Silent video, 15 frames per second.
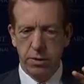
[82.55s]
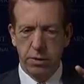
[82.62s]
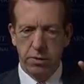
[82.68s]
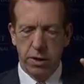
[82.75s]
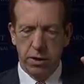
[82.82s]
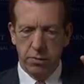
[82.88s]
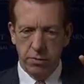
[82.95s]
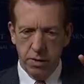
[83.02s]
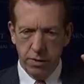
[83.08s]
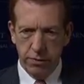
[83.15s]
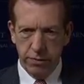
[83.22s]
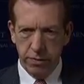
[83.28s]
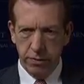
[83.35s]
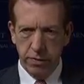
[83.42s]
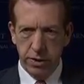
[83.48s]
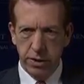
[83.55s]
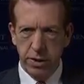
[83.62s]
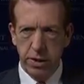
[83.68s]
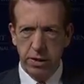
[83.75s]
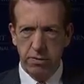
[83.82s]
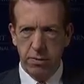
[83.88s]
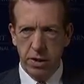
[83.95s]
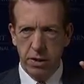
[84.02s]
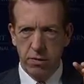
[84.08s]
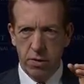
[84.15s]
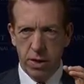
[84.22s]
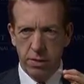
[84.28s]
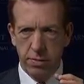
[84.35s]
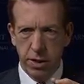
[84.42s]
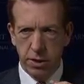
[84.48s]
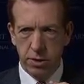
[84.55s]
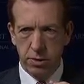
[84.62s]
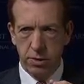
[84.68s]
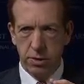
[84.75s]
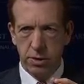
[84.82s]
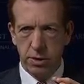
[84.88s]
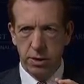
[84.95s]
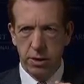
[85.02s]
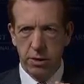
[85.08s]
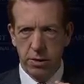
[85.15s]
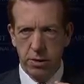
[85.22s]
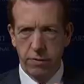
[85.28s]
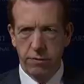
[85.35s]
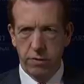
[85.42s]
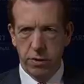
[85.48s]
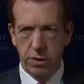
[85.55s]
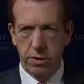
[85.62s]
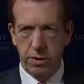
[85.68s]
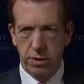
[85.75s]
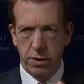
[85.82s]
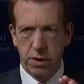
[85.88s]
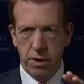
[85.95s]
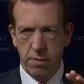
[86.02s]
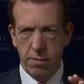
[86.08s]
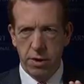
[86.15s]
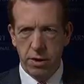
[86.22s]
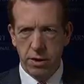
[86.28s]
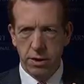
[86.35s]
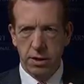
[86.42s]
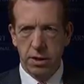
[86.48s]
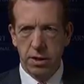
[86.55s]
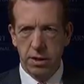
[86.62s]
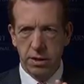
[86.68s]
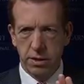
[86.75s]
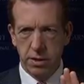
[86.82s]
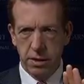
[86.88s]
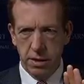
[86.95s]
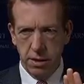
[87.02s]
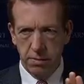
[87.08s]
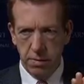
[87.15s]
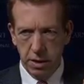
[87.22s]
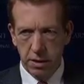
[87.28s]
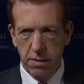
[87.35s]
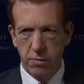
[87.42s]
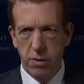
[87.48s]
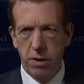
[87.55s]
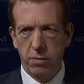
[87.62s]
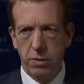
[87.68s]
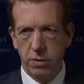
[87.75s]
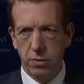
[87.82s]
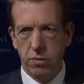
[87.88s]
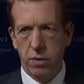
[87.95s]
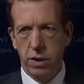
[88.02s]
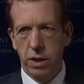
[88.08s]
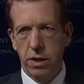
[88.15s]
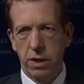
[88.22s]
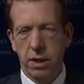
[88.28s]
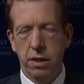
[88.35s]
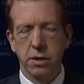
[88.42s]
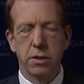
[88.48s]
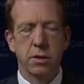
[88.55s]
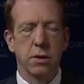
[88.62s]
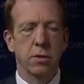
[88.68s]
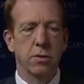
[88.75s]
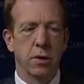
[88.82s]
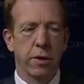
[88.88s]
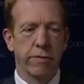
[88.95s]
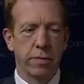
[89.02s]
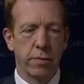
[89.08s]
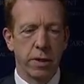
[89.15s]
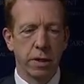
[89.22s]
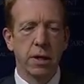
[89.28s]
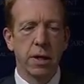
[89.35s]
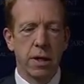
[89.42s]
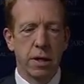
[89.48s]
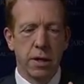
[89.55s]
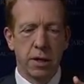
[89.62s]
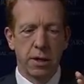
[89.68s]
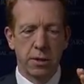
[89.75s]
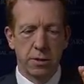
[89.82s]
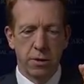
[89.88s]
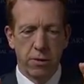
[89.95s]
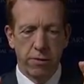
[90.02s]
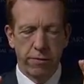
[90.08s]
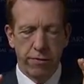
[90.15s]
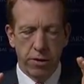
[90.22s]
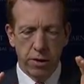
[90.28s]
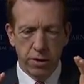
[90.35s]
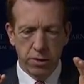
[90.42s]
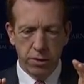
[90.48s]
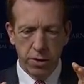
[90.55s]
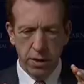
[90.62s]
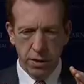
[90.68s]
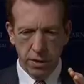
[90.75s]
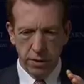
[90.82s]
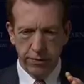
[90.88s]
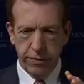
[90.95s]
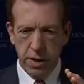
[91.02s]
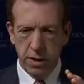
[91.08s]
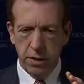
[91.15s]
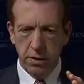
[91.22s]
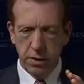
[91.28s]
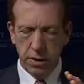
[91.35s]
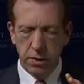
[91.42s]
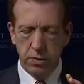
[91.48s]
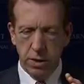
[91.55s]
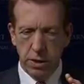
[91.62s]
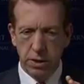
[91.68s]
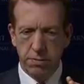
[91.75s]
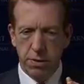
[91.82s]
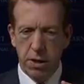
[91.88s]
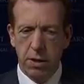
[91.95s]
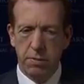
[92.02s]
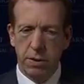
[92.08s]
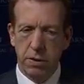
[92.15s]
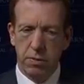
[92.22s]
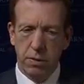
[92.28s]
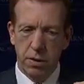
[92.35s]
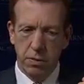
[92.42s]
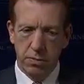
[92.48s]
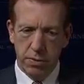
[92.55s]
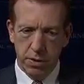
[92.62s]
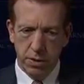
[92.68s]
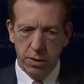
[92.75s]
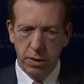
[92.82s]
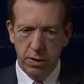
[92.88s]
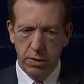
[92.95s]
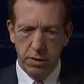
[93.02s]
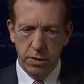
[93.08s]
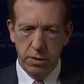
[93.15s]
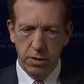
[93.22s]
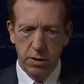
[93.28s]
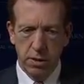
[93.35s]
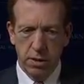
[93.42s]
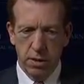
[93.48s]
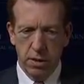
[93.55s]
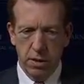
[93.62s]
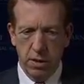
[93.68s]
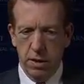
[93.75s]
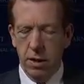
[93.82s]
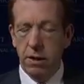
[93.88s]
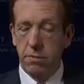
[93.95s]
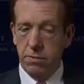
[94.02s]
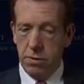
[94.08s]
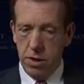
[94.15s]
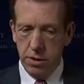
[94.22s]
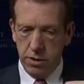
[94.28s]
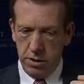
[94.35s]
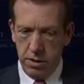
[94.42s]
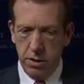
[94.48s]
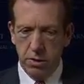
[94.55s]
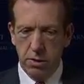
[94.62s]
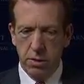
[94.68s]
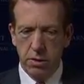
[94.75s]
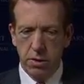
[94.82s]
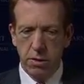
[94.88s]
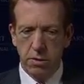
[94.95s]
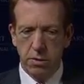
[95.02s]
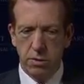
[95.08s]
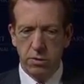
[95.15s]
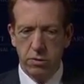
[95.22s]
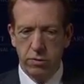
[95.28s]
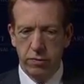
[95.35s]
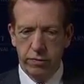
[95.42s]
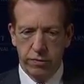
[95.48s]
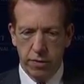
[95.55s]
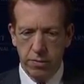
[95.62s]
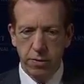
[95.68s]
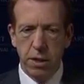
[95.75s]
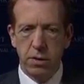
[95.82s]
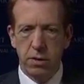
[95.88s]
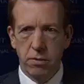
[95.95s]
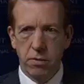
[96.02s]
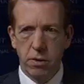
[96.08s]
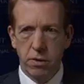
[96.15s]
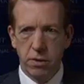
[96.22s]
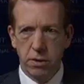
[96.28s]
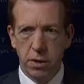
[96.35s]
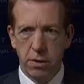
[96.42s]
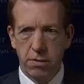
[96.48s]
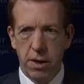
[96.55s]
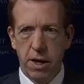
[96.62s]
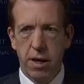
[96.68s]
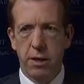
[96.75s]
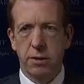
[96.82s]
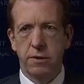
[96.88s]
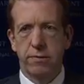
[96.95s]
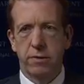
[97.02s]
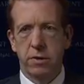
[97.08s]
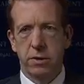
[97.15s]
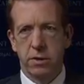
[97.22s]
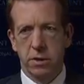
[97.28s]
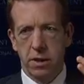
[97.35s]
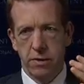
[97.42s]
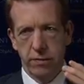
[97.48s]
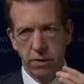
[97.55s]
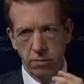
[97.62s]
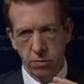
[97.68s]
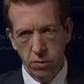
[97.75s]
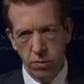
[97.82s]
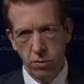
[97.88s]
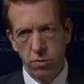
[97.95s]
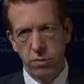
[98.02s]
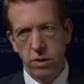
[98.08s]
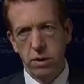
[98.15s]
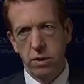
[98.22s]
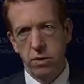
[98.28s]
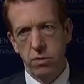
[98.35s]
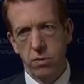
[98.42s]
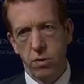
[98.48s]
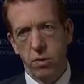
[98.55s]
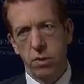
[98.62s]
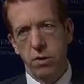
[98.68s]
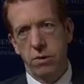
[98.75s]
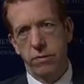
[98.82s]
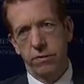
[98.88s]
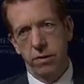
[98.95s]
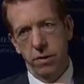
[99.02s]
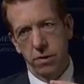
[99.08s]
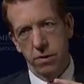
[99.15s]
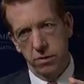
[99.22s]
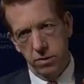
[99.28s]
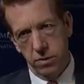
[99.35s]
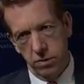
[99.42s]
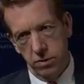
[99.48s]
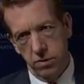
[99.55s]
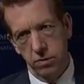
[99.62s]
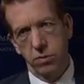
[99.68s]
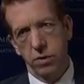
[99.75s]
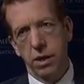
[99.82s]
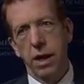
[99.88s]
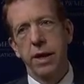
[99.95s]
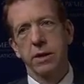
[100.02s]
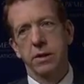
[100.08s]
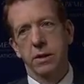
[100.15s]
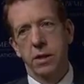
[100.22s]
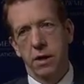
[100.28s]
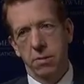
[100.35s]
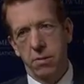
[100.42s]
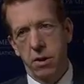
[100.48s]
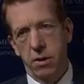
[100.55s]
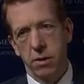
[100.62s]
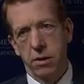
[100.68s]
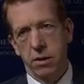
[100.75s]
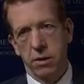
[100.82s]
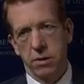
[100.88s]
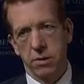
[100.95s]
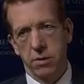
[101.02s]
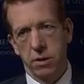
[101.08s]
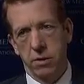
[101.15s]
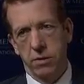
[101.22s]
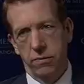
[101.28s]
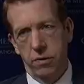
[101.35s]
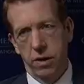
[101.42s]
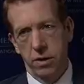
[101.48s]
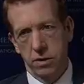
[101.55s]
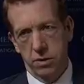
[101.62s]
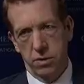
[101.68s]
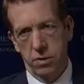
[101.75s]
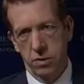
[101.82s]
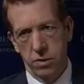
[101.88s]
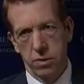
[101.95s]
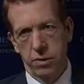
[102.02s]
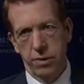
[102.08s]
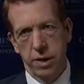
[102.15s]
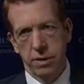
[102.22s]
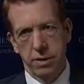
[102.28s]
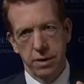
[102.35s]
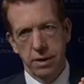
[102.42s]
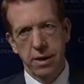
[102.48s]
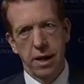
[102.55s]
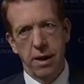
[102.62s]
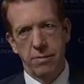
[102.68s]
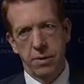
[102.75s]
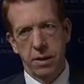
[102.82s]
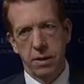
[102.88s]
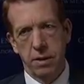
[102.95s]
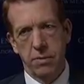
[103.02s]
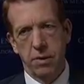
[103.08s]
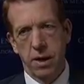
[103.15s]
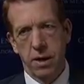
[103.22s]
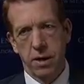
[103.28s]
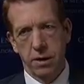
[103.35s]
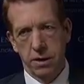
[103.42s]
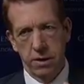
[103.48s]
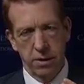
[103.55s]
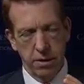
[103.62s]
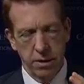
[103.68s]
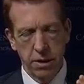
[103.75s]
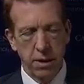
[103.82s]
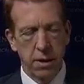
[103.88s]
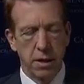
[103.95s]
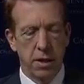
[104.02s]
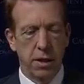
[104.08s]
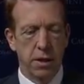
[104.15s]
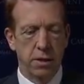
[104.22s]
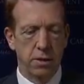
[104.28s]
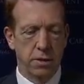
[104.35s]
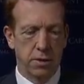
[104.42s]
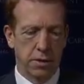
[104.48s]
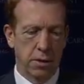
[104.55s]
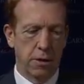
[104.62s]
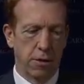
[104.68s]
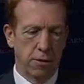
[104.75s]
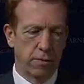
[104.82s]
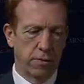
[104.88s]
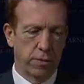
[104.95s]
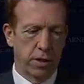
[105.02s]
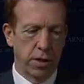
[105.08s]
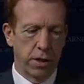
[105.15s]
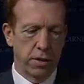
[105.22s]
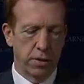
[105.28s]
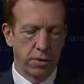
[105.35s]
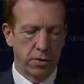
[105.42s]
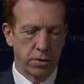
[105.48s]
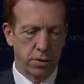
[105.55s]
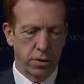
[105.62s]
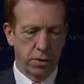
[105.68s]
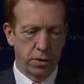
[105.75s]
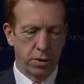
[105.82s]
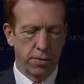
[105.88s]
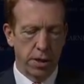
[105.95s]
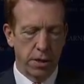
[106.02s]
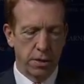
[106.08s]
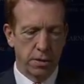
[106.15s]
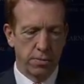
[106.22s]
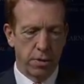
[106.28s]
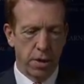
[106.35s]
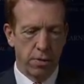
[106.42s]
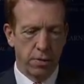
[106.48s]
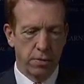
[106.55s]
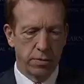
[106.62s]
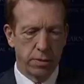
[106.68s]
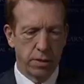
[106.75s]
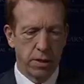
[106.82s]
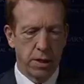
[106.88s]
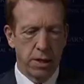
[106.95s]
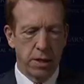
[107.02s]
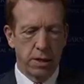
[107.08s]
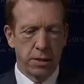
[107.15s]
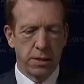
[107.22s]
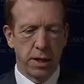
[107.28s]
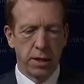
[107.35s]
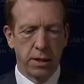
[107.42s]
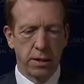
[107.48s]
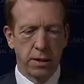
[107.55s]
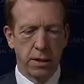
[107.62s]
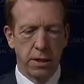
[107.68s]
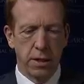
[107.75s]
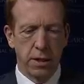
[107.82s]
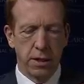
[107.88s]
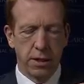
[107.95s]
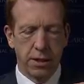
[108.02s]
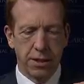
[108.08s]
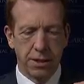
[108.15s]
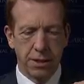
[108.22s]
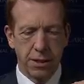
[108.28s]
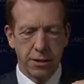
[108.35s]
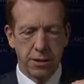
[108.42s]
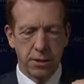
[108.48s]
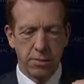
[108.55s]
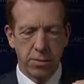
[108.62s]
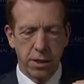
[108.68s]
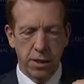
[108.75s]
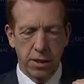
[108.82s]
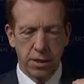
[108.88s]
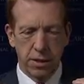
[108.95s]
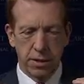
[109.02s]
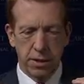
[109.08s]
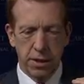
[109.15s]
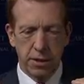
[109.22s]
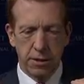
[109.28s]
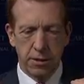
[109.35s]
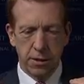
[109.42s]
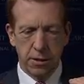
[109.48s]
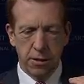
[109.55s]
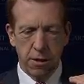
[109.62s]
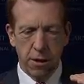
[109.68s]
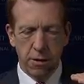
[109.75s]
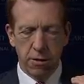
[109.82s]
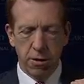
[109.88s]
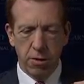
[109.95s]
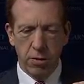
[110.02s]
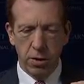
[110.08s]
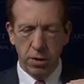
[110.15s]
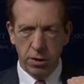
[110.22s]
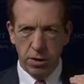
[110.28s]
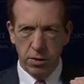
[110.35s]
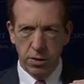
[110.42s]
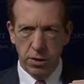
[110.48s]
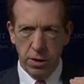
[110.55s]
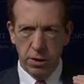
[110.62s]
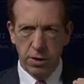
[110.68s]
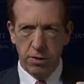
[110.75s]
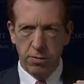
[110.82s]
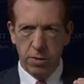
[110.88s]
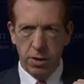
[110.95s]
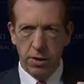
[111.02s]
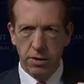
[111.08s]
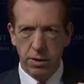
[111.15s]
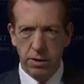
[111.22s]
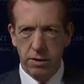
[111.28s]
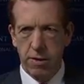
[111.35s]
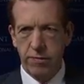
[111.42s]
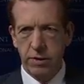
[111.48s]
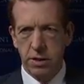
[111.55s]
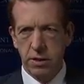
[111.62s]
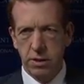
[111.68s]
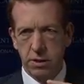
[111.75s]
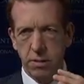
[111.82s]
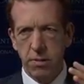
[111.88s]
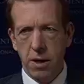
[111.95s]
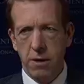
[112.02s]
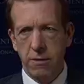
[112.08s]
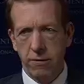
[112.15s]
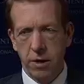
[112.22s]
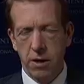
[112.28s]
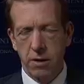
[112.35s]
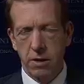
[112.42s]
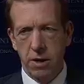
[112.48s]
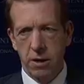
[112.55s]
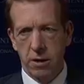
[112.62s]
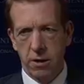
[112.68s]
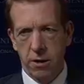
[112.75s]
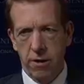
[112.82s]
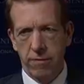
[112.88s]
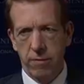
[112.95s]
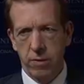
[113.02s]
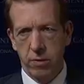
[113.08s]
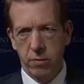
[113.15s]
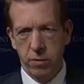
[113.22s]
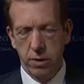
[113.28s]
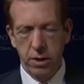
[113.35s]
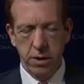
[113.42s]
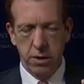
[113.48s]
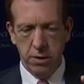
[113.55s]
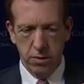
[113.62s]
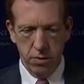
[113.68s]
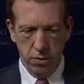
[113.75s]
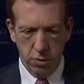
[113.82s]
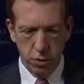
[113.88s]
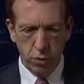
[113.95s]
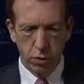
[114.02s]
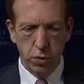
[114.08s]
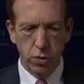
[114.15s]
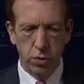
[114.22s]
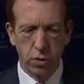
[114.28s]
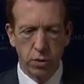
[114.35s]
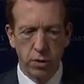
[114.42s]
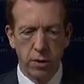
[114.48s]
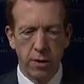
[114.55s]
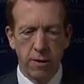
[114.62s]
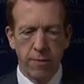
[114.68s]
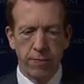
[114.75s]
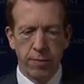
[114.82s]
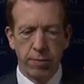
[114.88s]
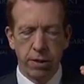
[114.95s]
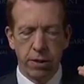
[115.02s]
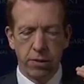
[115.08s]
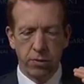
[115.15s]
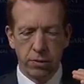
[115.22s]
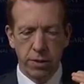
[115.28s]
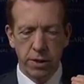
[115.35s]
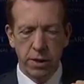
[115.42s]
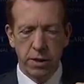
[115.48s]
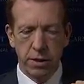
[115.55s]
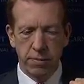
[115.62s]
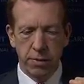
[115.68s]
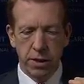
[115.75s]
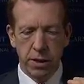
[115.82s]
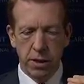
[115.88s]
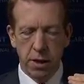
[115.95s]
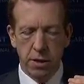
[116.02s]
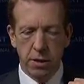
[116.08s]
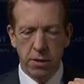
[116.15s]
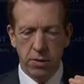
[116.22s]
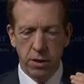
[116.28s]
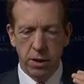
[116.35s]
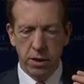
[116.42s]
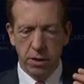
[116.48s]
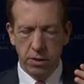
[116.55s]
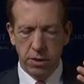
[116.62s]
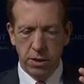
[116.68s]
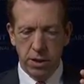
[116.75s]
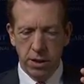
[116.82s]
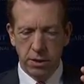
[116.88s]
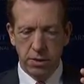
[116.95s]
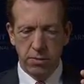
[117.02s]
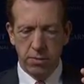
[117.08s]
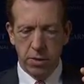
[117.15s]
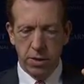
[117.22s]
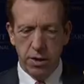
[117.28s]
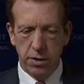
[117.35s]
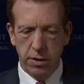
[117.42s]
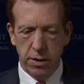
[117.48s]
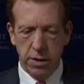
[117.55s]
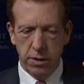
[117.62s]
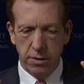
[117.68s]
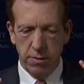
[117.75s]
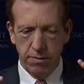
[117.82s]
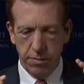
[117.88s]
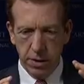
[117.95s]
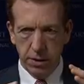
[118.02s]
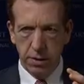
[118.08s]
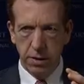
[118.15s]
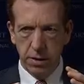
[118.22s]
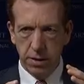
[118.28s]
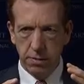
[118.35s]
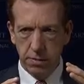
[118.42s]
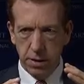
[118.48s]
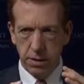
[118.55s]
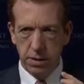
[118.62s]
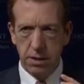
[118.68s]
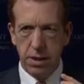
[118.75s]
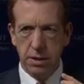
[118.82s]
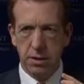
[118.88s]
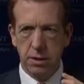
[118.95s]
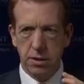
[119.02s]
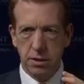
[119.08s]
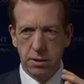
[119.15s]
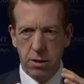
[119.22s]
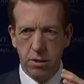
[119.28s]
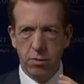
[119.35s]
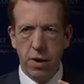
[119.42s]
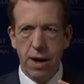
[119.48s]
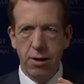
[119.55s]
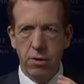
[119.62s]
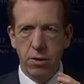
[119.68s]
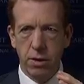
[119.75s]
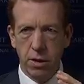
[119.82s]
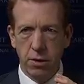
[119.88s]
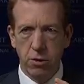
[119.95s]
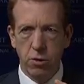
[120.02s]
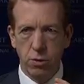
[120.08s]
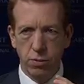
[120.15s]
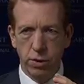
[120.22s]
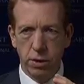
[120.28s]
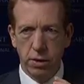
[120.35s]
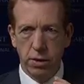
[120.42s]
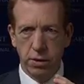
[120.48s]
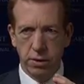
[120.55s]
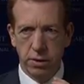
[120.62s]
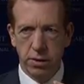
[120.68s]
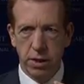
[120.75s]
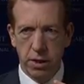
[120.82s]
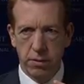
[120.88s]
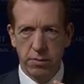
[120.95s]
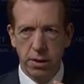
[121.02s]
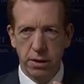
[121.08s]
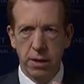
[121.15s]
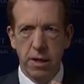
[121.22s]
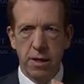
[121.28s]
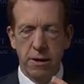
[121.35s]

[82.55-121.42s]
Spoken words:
You get rid of the regime, but you want to make sure the security forces are not marginalized and then become rebels working against the new government. And so fostering and finding the sweet spot between persecuting and prosecuting those who've committed the wrongs in the past versus giving room in the new order for those who would like to take part in a constructive way is crucial. That didn't happen in Iraq and has, led to just tremendous problems. Secondly, that this needs to be, in a sense, an ongoing negotiation process. Obviously, some kind of caretaker government will need to rule, but there will need to be an ongoing negotiation process of building some consensus around a new political settlement.